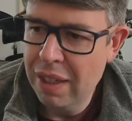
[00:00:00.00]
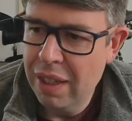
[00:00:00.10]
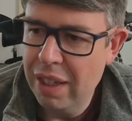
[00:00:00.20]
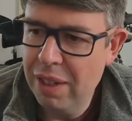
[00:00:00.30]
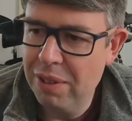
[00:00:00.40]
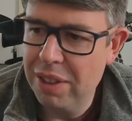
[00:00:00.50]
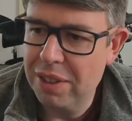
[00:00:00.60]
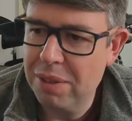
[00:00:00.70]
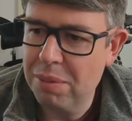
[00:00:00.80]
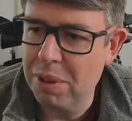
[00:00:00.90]
here
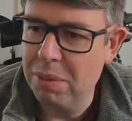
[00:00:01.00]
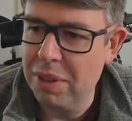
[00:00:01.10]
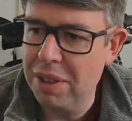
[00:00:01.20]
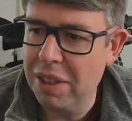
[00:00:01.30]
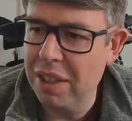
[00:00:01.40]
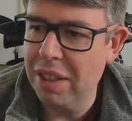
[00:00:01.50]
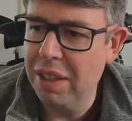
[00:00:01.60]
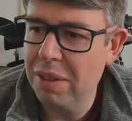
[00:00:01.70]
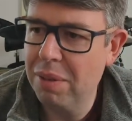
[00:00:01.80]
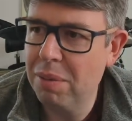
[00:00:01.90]
is what I
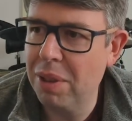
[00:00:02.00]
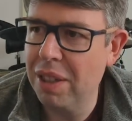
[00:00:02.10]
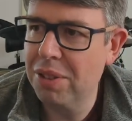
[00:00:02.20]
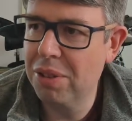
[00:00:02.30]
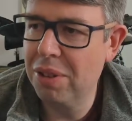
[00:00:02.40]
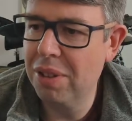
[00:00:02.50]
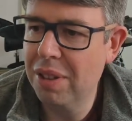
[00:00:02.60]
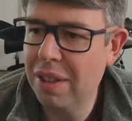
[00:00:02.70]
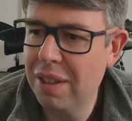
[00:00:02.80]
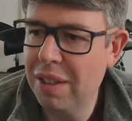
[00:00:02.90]
saw
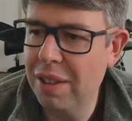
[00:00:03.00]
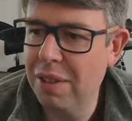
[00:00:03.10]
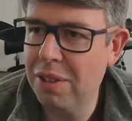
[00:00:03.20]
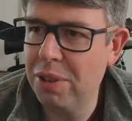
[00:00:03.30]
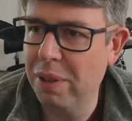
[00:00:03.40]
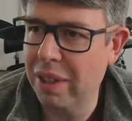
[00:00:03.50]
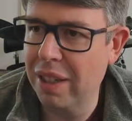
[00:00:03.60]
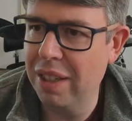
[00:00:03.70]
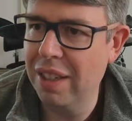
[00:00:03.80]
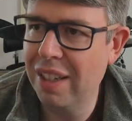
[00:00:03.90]
doing
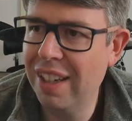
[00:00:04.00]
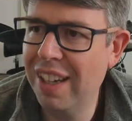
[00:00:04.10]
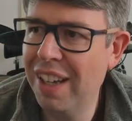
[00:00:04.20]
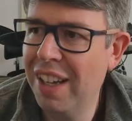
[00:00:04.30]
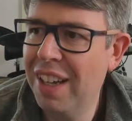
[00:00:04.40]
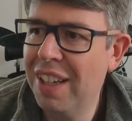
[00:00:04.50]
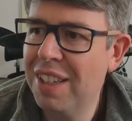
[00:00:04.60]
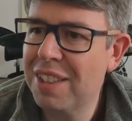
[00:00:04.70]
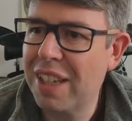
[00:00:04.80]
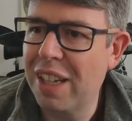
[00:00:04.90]
a
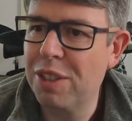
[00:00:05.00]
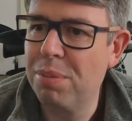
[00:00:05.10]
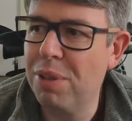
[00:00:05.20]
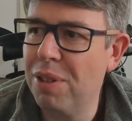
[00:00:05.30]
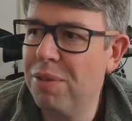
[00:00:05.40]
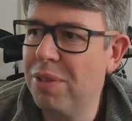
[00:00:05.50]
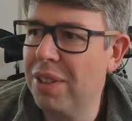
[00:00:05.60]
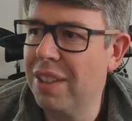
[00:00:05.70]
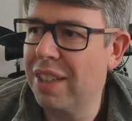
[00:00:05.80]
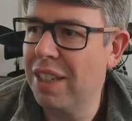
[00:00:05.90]
scatter plot for
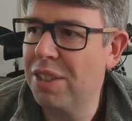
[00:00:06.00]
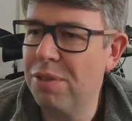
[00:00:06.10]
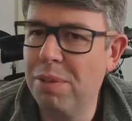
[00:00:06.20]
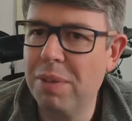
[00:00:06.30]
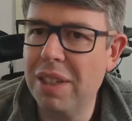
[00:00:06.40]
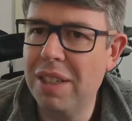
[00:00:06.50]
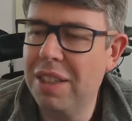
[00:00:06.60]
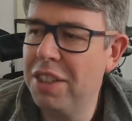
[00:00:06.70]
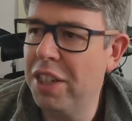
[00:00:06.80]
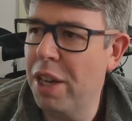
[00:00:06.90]
the data from the
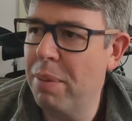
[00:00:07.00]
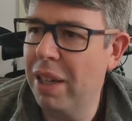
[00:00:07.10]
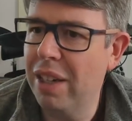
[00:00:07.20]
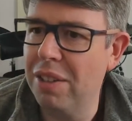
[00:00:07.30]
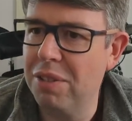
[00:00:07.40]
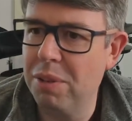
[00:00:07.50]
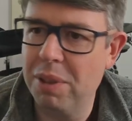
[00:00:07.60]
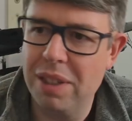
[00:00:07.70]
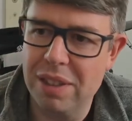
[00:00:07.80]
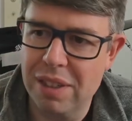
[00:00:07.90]
GM800,
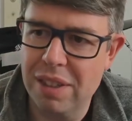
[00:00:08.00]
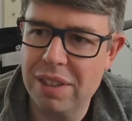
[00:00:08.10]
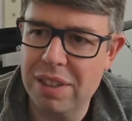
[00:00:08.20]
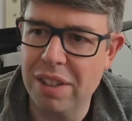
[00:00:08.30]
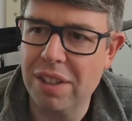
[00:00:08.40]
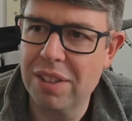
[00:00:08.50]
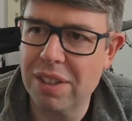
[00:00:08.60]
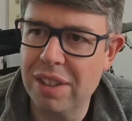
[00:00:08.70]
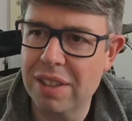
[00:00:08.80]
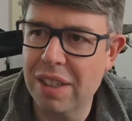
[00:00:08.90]
which is a
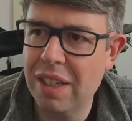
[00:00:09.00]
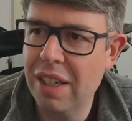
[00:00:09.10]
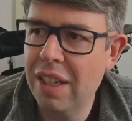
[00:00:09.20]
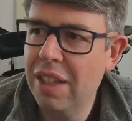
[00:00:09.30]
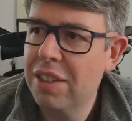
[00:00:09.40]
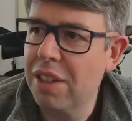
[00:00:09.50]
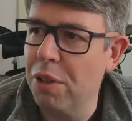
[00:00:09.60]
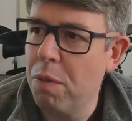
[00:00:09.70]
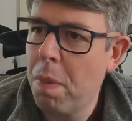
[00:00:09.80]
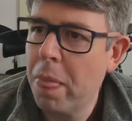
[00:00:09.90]
synthesizer. So
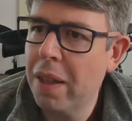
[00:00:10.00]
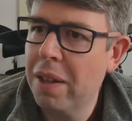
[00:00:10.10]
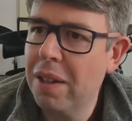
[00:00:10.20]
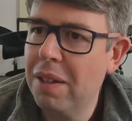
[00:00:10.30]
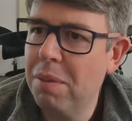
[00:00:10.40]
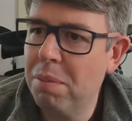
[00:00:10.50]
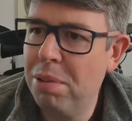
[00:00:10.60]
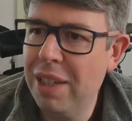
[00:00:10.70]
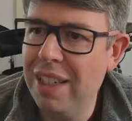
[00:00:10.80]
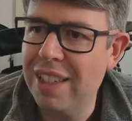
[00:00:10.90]

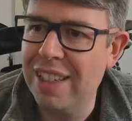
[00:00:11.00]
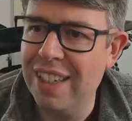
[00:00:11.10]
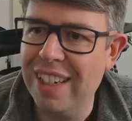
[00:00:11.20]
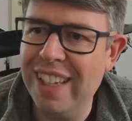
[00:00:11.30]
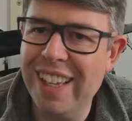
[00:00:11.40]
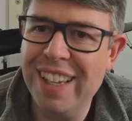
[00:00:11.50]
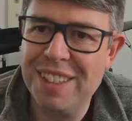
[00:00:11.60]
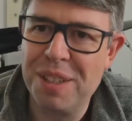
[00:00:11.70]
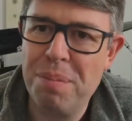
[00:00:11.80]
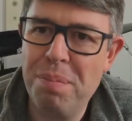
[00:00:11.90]
pretty clearly,
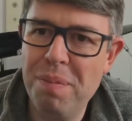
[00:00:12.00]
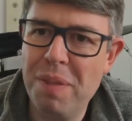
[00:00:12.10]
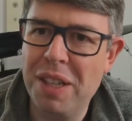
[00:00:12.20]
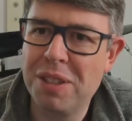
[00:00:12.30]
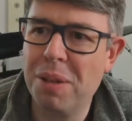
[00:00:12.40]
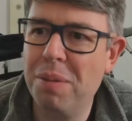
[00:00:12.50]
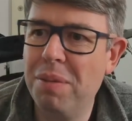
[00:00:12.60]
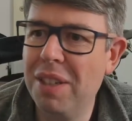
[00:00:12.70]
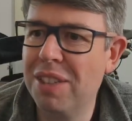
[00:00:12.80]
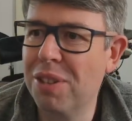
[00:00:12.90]

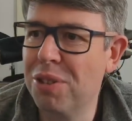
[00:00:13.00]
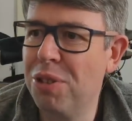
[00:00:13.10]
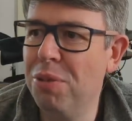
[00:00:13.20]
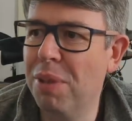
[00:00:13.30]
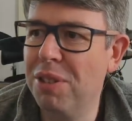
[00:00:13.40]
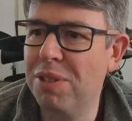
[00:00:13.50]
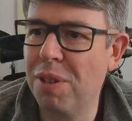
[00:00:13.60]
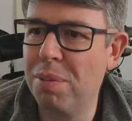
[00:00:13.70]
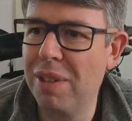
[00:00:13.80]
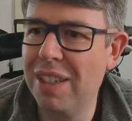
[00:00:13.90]
it's got two modes of
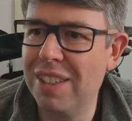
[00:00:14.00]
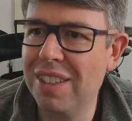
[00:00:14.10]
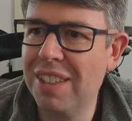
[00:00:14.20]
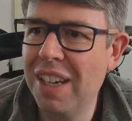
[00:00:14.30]
operations.